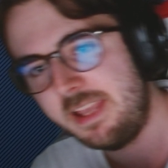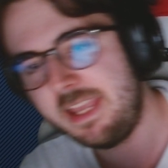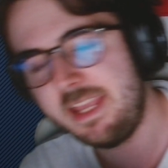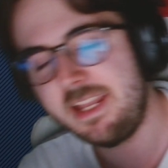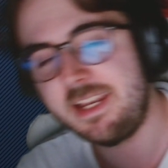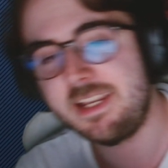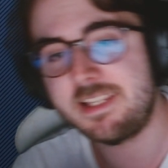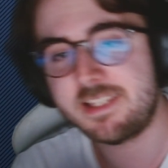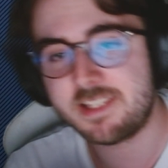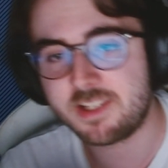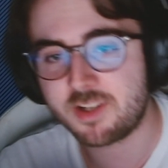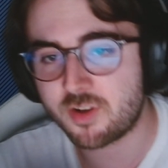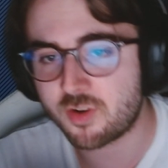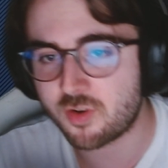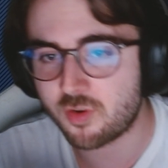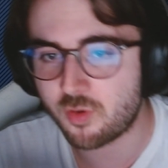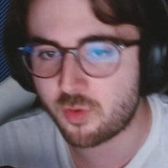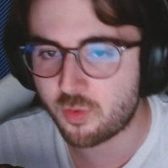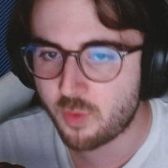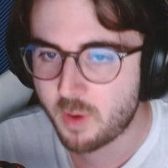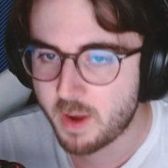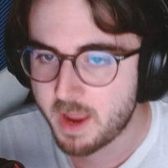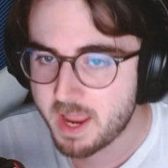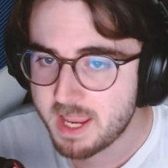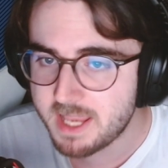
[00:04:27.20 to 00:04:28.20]
It is
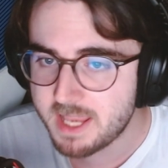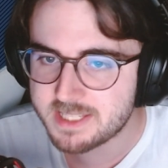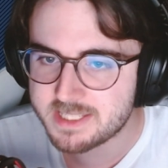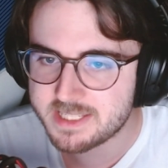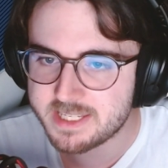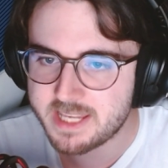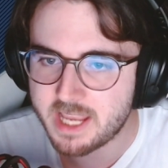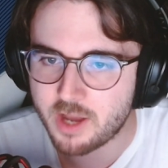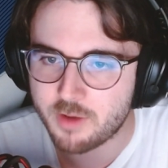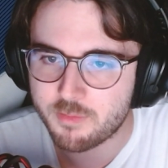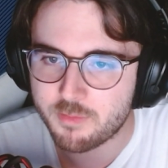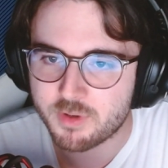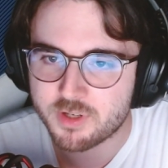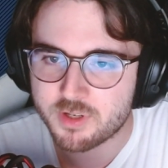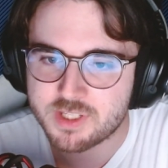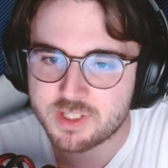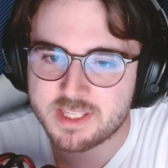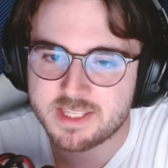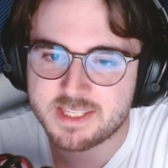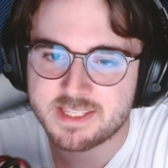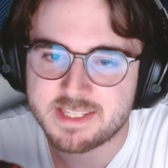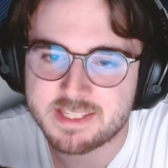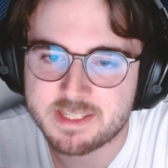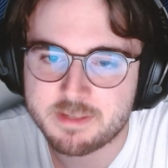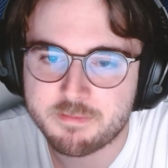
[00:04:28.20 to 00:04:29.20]
crazy how much
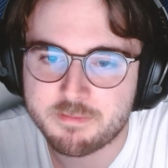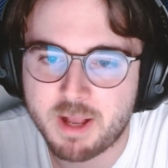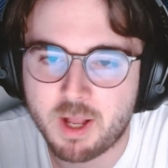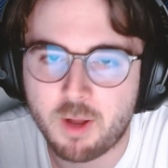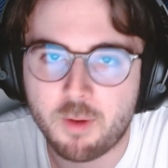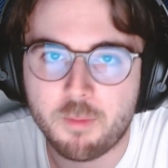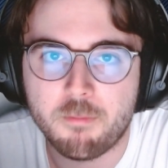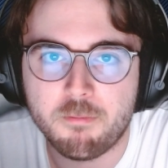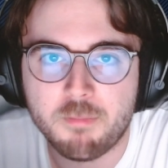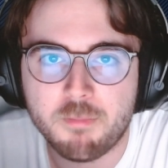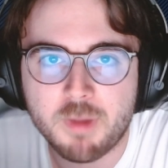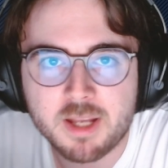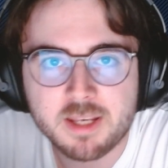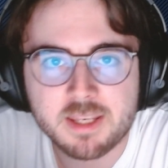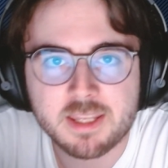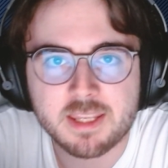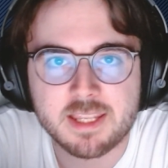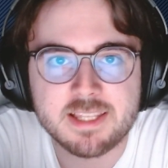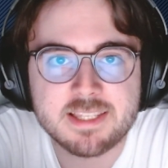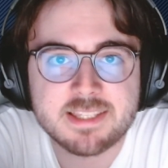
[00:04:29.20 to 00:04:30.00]
this is about money.